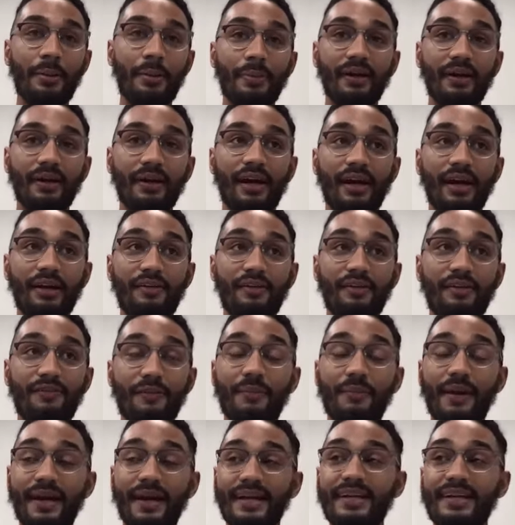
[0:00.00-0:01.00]
But
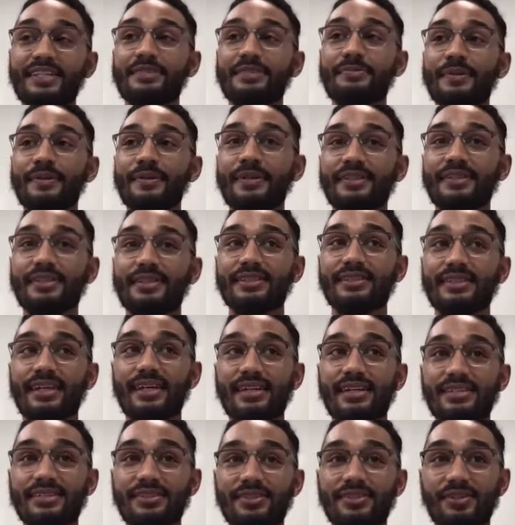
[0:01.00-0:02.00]
from my experience, because
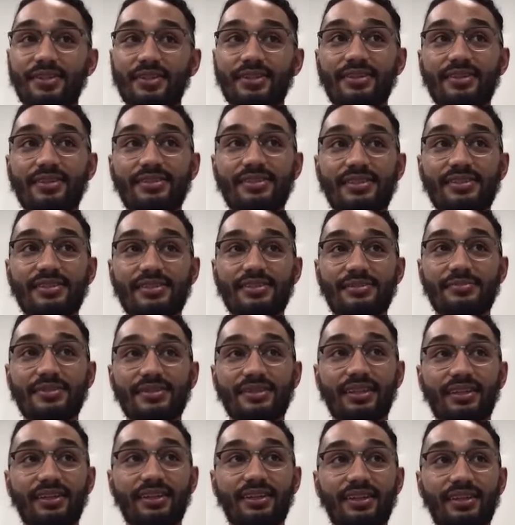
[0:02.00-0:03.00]
I started systems
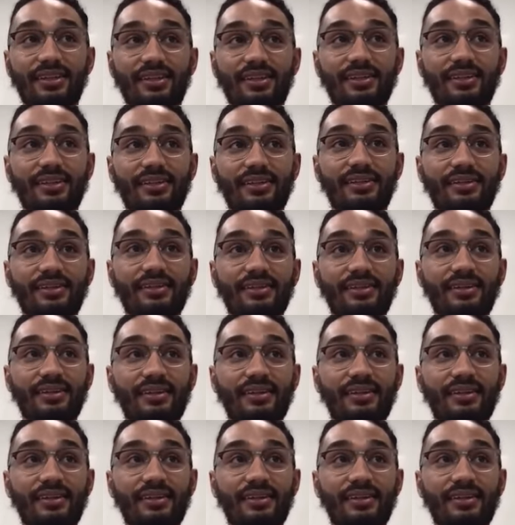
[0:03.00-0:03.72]
thinking